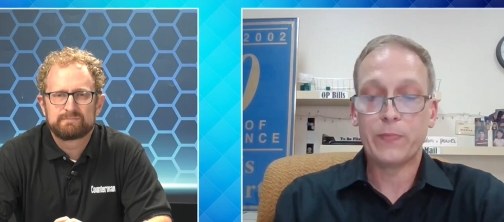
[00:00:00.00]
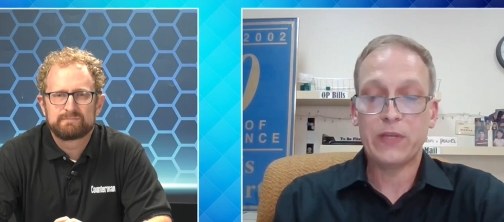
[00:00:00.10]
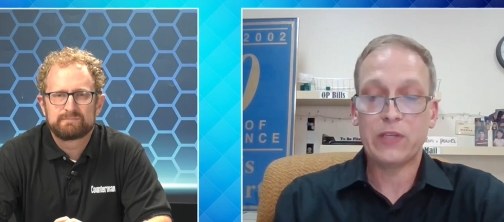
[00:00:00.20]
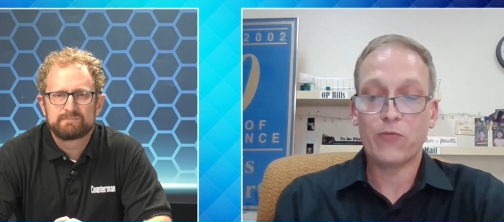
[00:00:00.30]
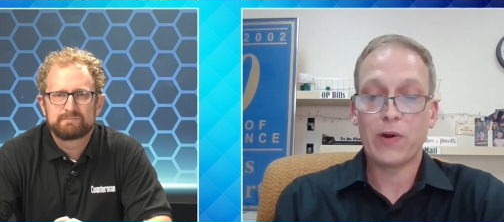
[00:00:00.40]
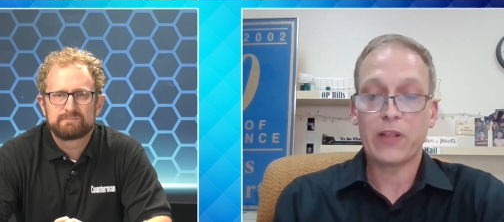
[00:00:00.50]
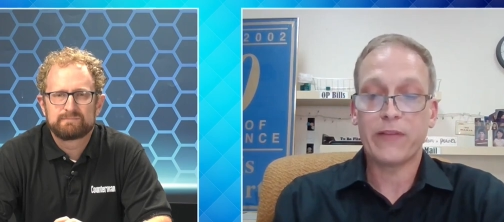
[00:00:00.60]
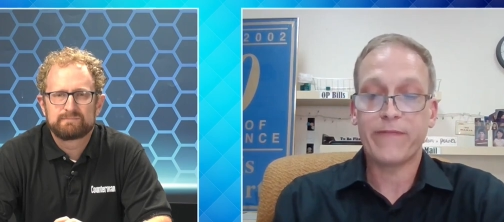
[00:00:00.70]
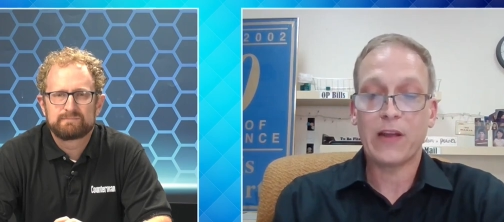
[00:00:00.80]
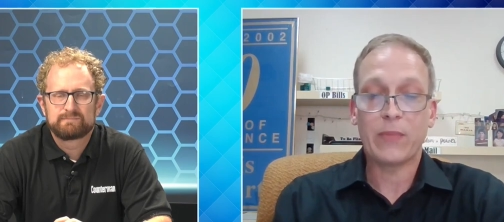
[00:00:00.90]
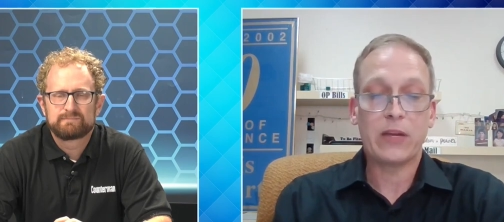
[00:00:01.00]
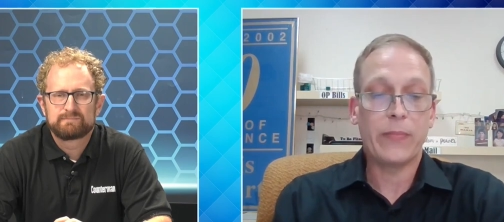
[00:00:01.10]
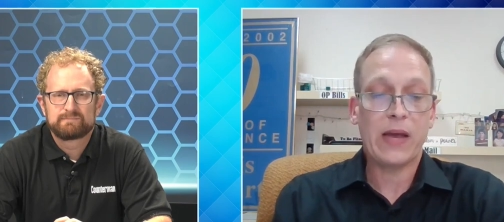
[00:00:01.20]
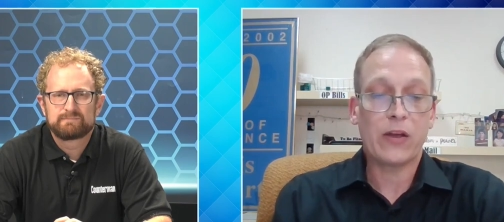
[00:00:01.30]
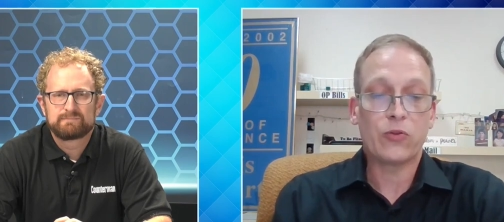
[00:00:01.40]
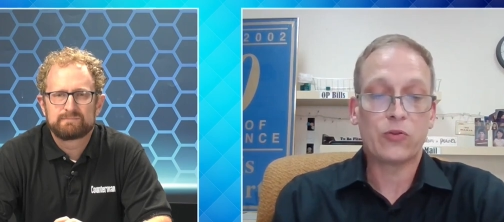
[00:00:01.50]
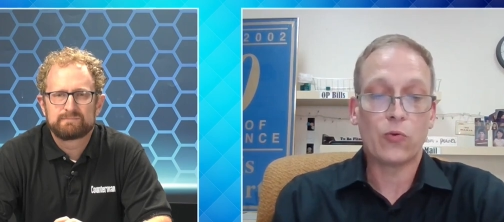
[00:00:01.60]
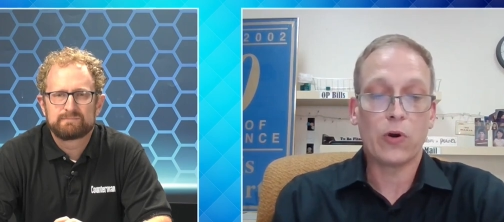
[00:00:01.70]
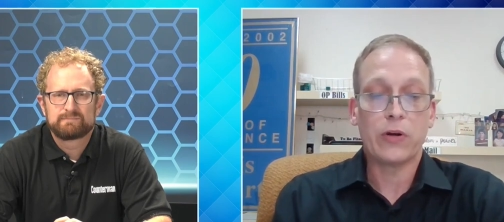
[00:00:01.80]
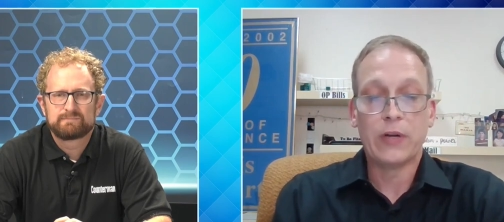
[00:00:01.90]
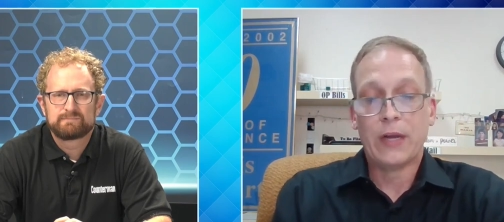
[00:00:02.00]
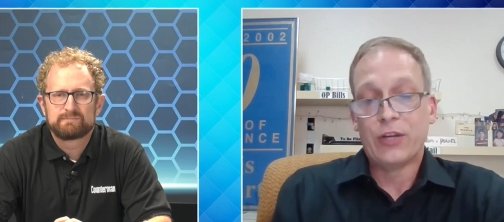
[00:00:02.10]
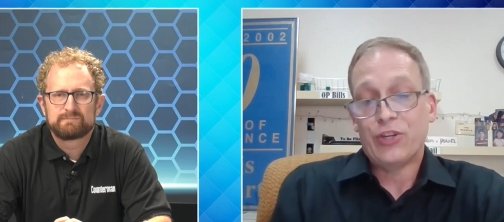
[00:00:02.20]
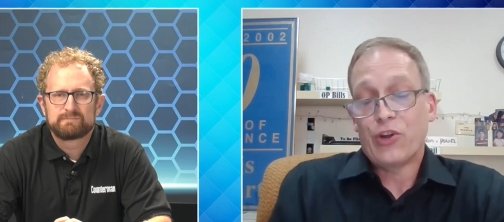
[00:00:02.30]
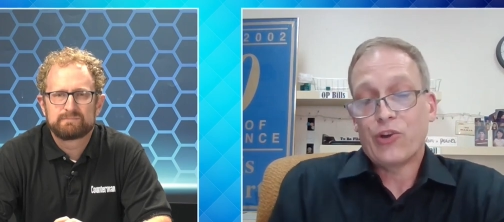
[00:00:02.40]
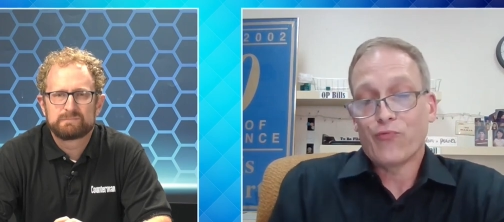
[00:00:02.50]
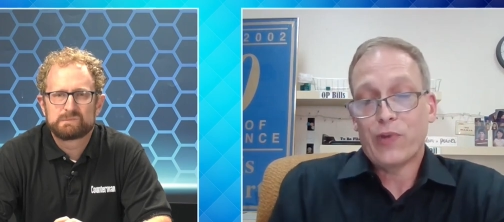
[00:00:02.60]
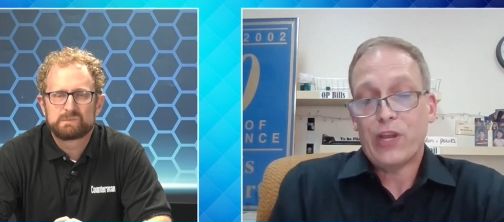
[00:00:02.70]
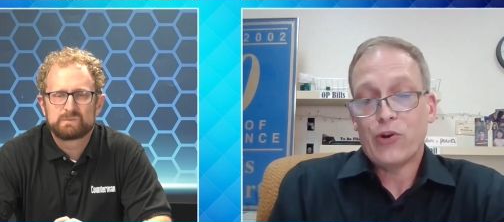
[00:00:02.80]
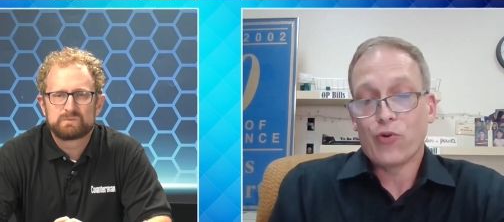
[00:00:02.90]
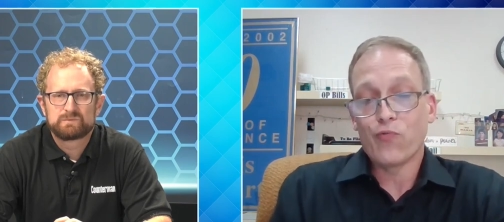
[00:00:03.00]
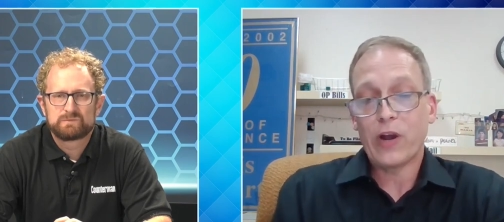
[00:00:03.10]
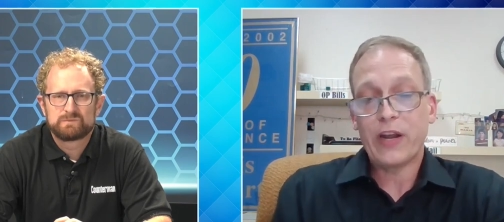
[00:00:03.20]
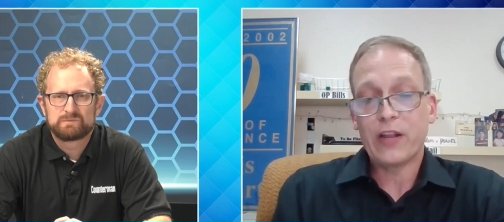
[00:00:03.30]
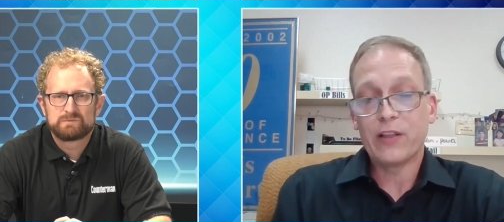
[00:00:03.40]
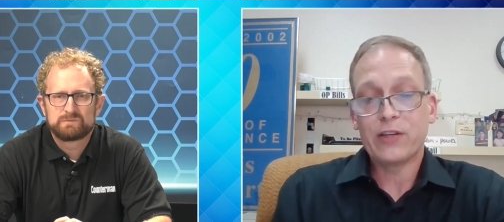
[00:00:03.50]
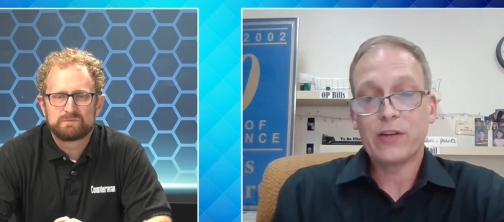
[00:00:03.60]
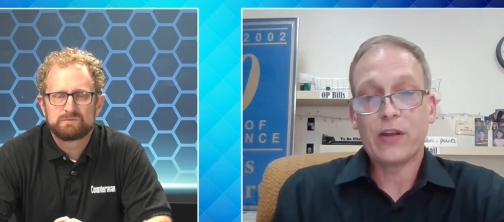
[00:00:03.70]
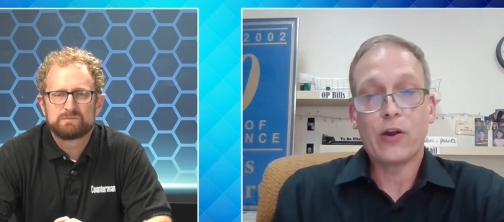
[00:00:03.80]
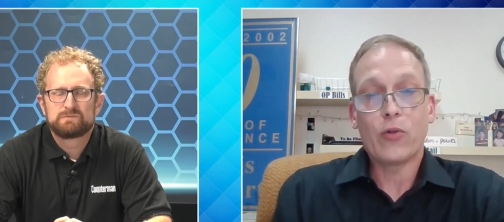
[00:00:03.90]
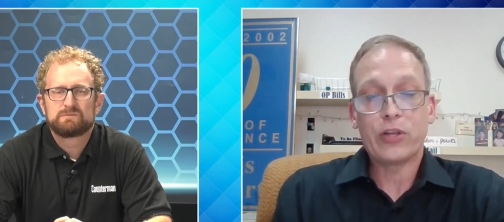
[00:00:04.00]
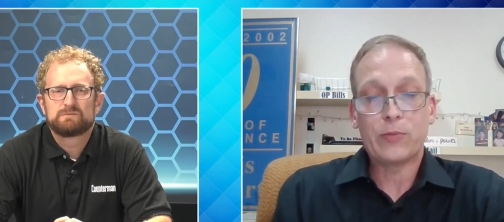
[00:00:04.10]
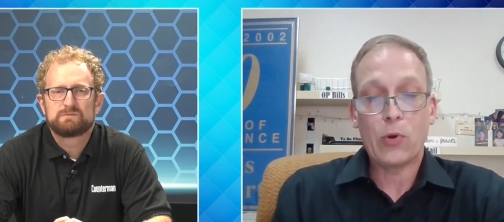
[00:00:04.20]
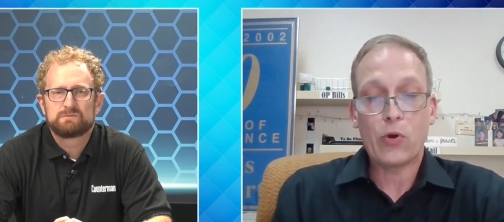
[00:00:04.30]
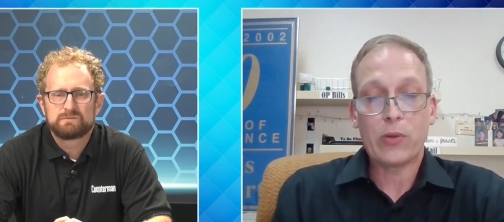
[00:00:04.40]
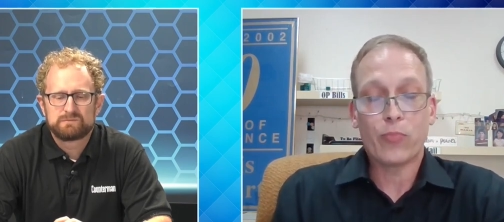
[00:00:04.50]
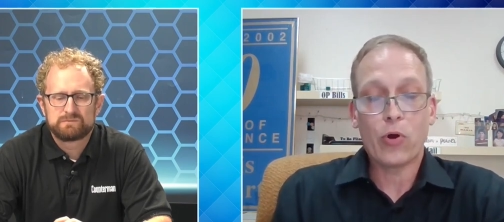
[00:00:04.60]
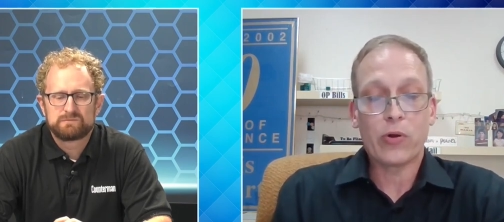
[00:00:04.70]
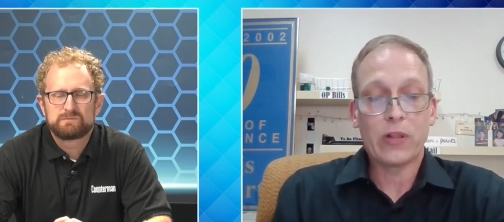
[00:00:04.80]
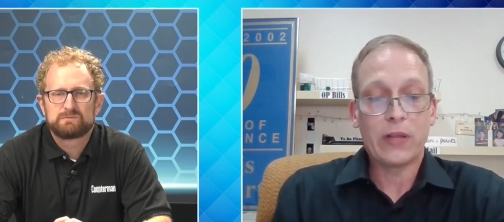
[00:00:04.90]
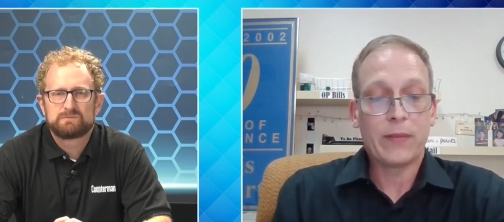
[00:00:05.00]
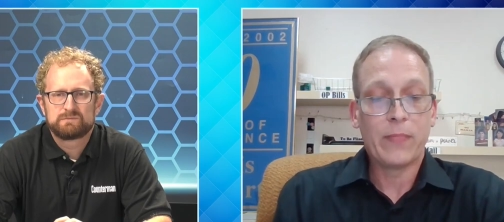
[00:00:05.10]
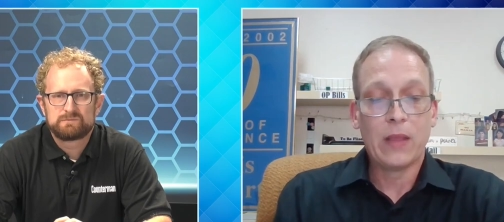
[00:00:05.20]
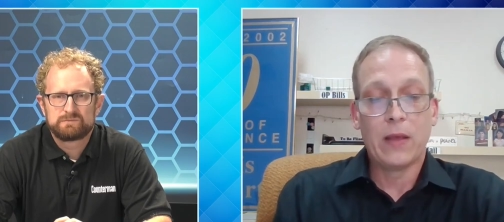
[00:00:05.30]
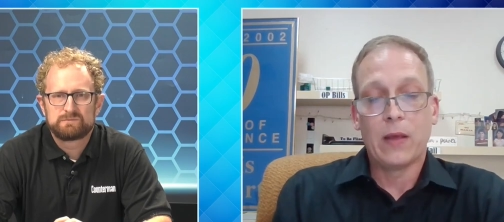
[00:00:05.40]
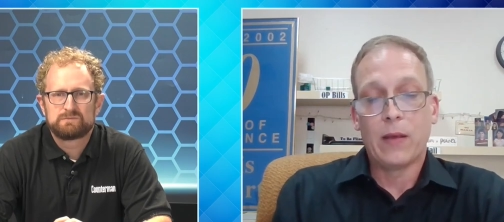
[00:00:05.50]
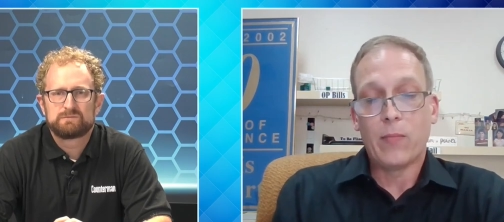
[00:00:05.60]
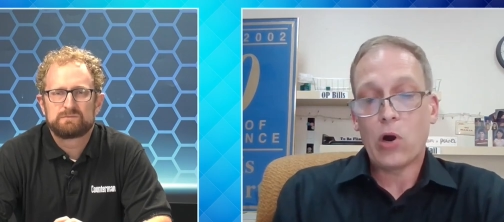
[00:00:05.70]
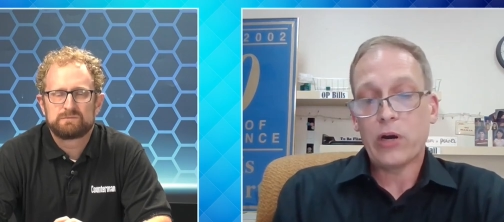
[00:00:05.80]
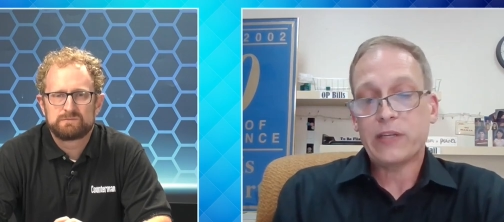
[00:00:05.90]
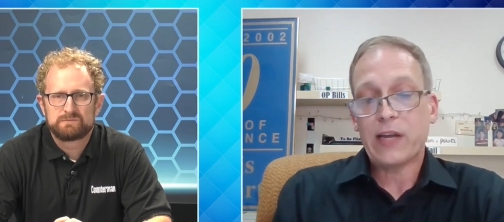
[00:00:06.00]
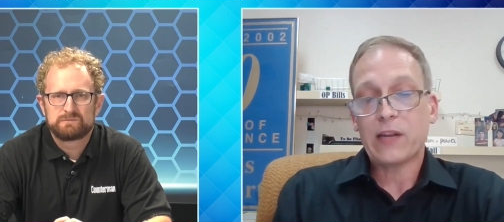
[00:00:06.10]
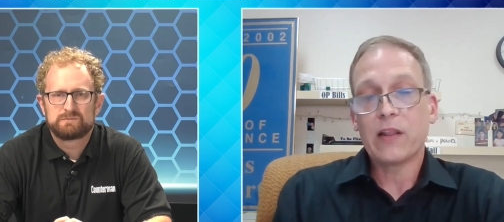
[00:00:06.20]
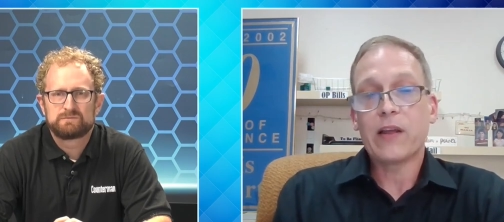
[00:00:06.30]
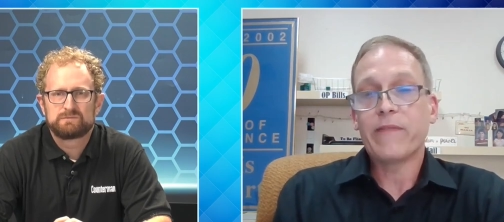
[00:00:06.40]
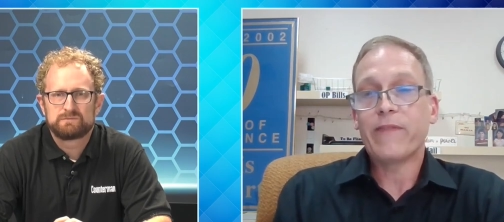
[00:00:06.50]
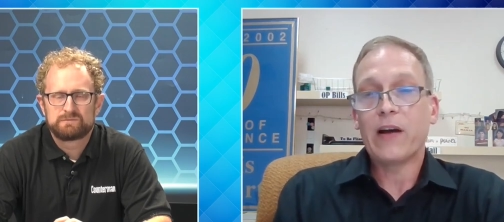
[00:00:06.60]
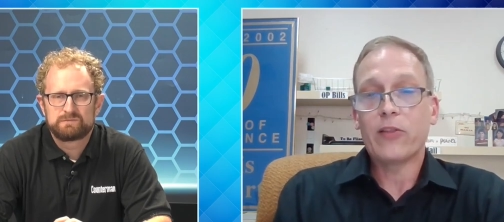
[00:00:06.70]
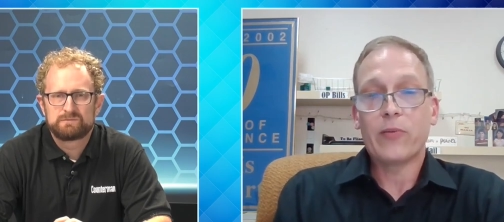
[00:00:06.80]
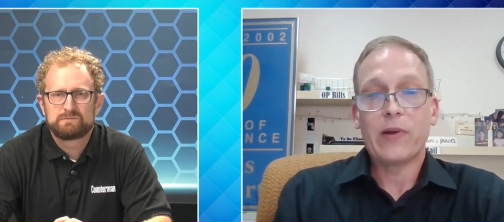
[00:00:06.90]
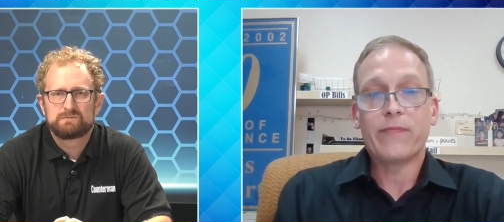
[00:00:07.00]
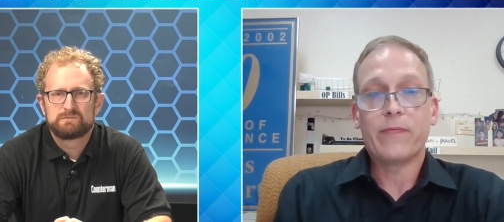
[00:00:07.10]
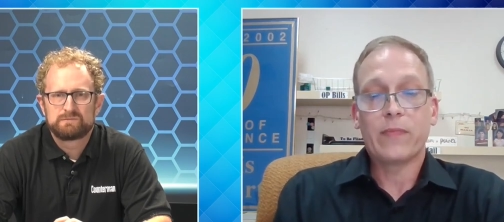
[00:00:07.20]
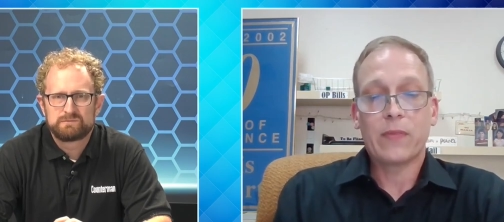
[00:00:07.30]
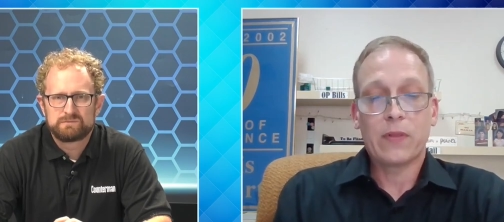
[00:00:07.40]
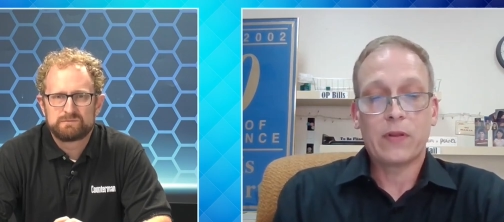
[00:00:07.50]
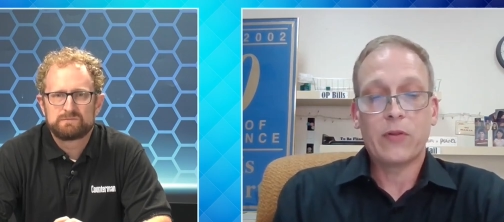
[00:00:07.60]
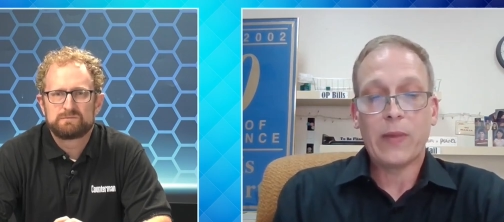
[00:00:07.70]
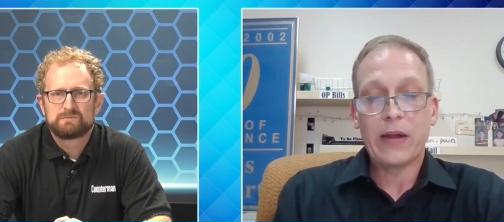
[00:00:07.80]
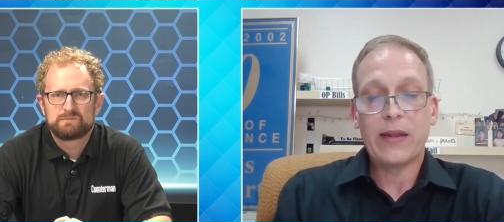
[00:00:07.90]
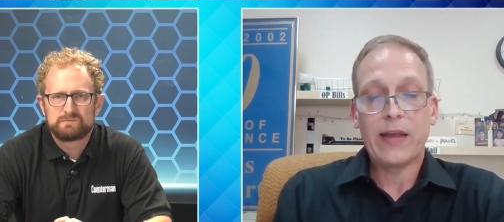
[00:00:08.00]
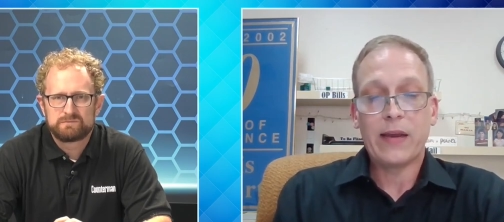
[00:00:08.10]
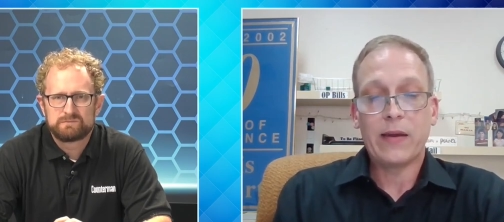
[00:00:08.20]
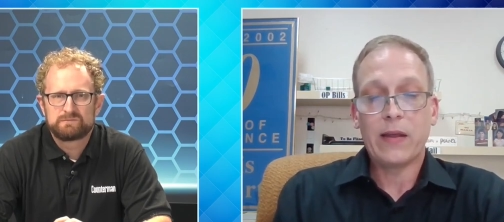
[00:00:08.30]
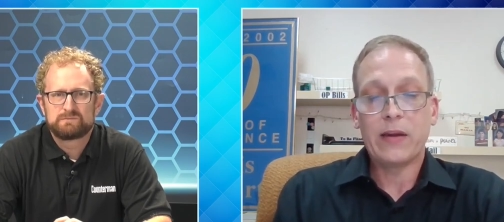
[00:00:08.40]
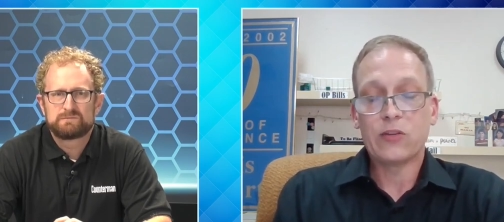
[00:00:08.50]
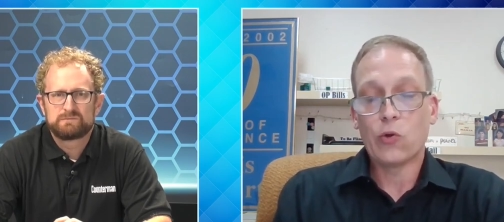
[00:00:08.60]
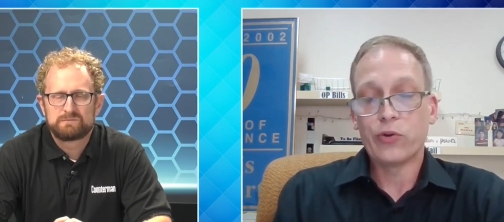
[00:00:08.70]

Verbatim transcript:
Speaker 1: was busy running the family tobacco store. She couldn't read or write English and only spoke it brokenly. Morris acted like a father to my, to my dad, and his